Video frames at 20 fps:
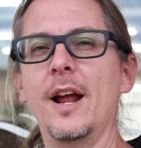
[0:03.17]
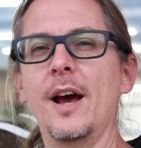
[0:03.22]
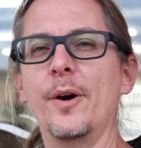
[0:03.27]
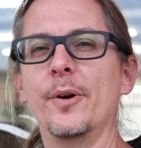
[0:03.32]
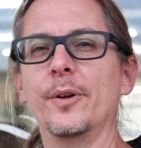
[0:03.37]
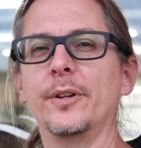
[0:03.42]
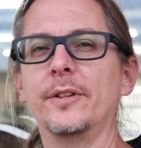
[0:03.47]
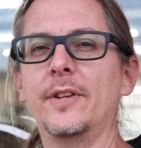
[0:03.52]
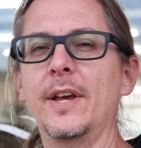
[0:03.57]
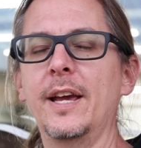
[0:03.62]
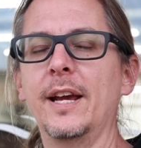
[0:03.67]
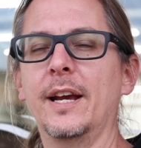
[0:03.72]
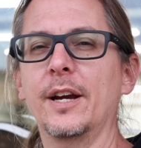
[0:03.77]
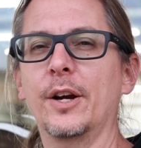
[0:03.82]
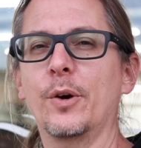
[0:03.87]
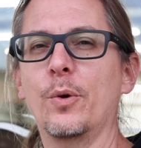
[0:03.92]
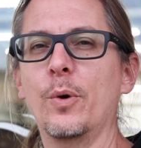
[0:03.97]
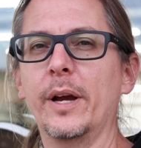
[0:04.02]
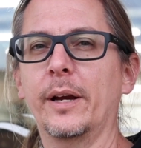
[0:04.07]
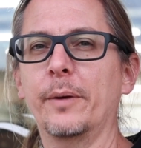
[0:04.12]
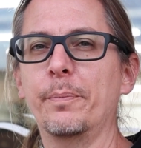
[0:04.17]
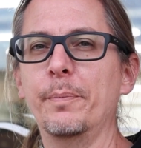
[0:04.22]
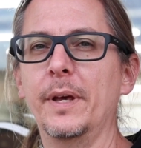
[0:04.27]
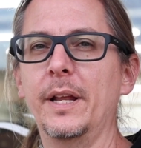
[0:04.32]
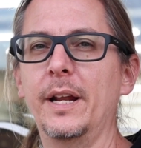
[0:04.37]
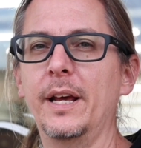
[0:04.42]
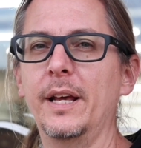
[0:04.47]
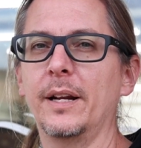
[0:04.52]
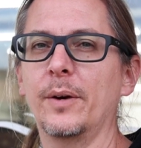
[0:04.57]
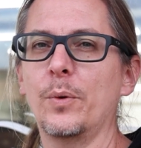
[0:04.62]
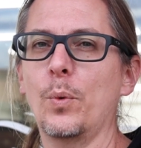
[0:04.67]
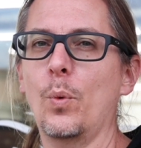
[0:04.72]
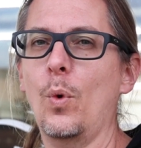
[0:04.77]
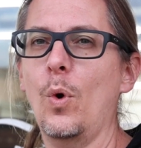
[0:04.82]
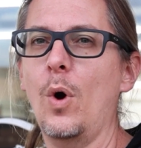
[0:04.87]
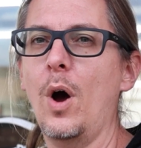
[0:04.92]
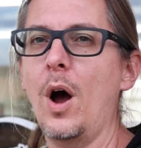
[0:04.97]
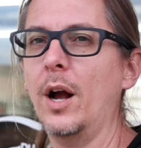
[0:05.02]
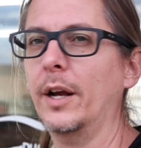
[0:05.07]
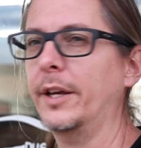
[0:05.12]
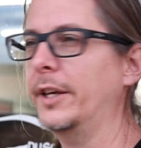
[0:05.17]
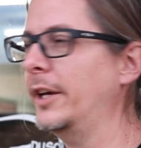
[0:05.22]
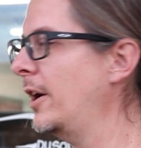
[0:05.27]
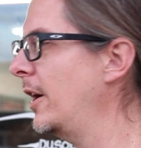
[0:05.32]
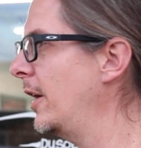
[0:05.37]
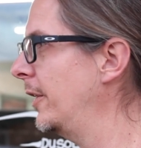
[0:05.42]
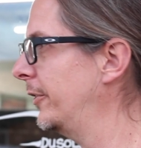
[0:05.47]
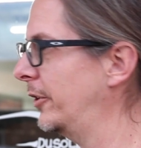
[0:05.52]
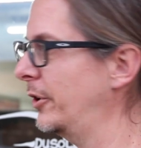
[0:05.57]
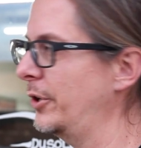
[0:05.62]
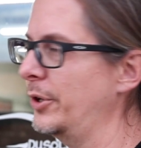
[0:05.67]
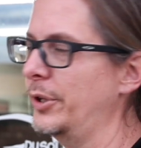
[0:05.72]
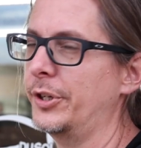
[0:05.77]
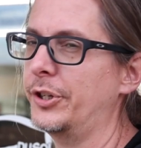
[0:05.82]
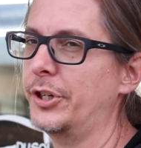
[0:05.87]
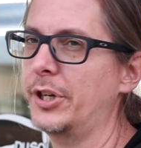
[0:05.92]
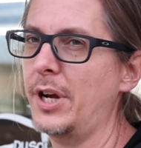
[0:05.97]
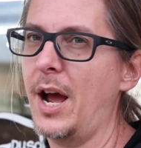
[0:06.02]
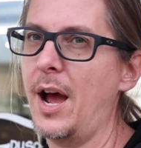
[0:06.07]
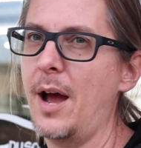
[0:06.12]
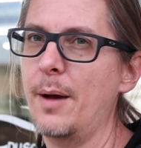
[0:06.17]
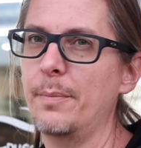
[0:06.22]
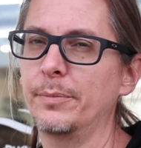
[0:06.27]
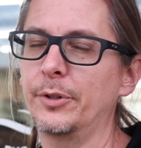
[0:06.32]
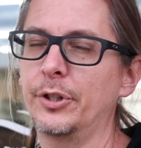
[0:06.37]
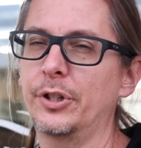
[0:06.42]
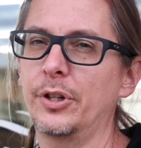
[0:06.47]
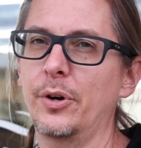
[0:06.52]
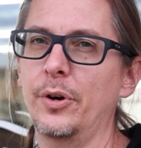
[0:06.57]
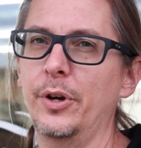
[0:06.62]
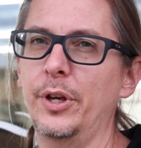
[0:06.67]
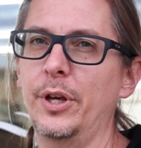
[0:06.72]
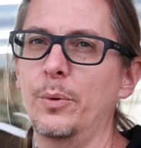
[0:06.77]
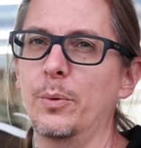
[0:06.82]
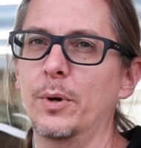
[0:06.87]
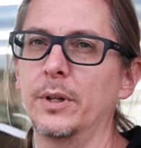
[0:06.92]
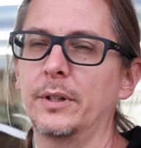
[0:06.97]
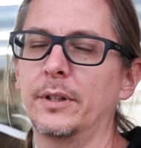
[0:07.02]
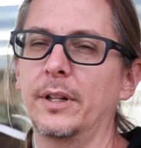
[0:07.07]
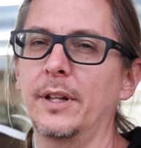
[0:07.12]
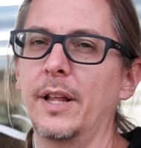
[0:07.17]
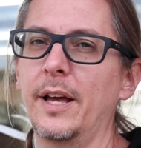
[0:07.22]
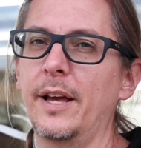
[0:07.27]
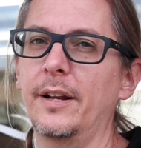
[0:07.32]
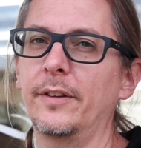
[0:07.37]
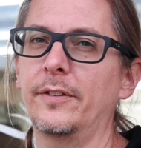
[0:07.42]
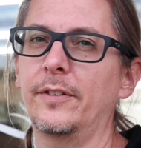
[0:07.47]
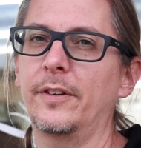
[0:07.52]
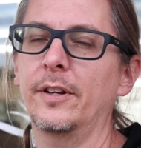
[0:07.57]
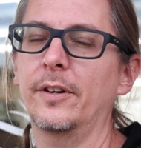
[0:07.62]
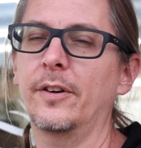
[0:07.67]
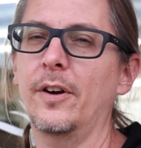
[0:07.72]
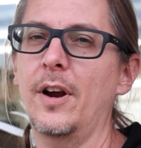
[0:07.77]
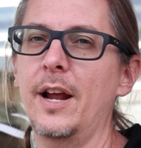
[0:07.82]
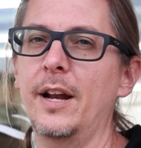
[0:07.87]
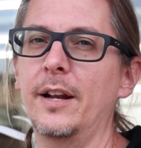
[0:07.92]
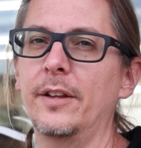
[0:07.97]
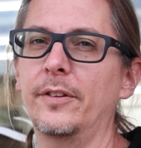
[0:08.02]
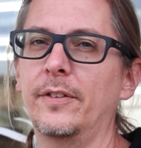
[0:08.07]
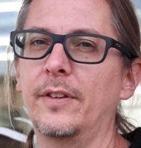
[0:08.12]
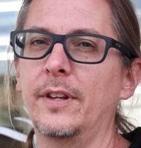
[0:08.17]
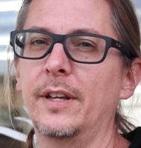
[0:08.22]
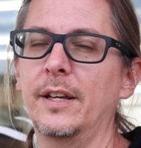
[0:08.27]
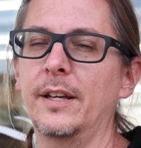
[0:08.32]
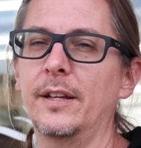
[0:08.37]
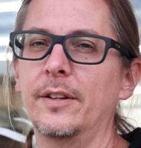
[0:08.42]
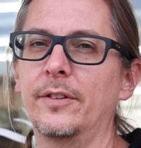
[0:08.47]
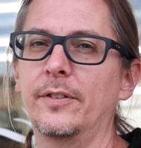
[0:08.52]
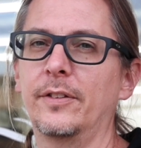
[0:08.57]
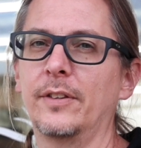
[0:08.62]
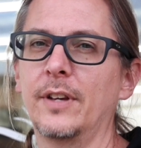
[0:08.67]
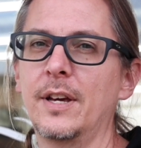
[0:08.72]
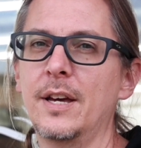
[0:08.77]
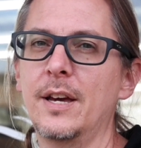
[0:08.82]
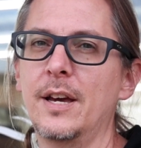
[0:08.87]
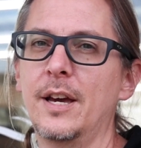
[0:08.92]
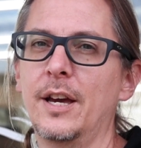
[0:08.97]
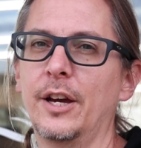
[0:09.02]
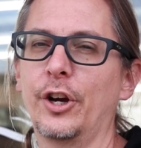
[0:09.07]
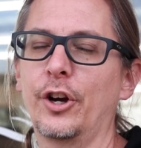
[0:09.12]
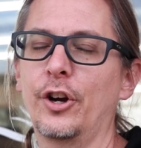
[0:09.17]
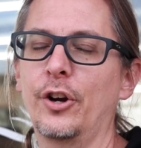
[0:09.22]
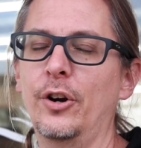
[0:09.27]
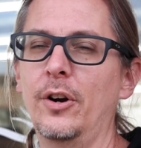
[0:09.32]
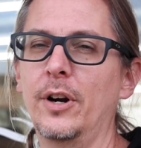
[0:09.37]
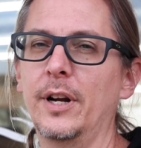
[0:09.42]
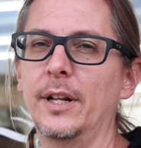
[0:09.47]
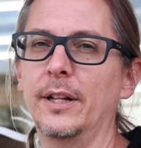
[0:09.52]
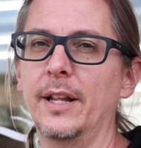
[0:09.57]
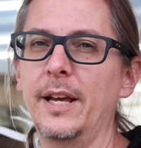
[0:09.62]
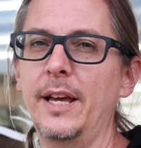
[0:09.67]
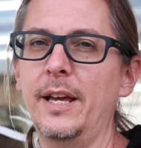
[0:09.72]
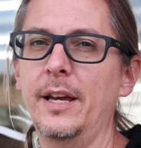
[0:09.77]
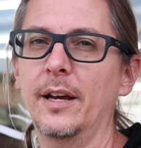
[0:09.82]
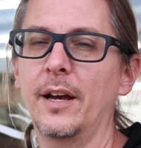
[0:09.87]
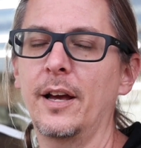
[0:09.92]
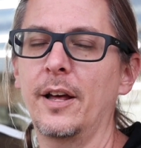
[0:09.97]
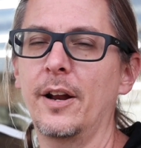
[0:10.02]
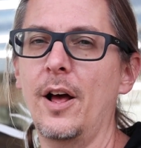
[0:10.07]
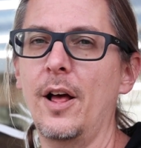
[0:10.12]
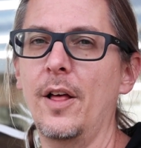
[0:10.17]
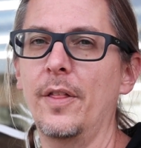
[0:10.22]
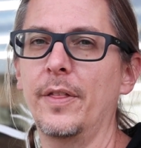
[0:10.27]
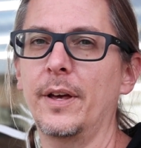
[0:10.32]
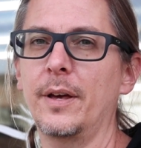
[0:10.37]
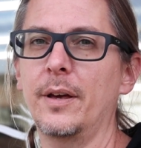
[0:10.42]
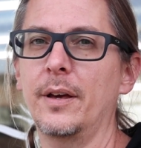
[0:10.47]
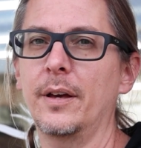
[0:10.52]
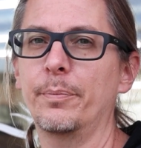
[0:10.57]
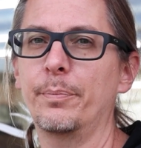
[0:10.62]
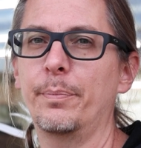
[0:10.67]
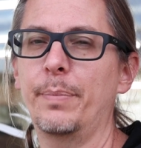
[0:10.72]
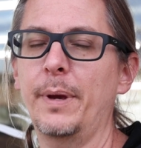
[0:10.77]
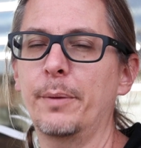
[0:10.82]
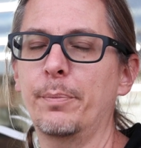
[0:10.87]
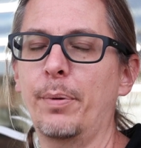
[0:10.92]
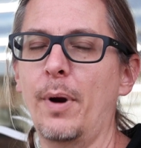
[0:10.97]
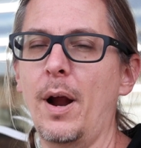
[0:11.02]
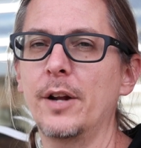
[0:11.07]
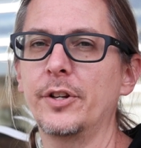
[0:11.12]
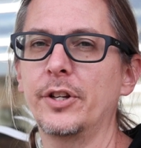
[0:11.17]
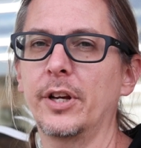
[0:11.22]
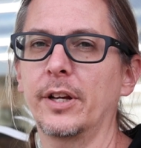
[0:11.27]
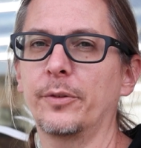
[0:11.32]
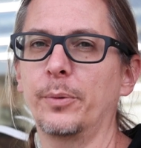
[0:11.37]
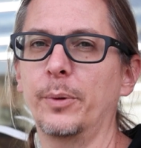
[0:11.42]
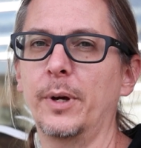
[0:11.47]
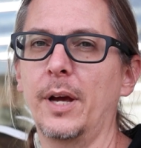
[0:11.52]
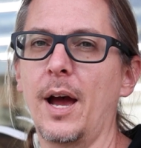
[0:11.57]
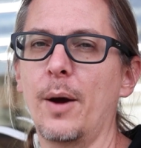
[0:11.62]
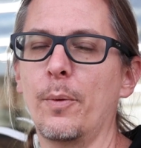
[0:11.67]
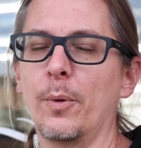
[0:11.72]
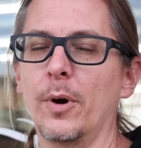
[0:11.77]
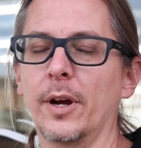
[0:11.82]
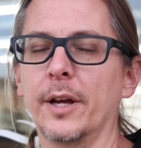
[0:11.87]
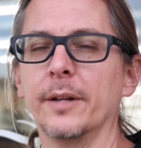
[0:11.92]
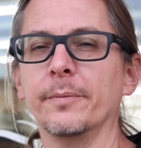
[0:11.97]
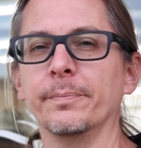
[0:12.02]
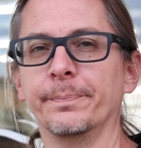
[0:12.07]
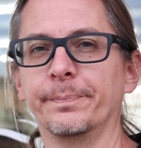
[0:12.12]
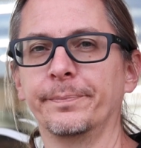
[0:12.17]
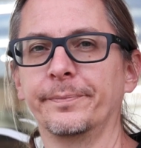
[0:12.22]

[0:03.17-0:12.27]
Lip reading: I would take a quick minute, walk y'all through the shop, show you what the latest and greatest is currently on all the big projects we got working.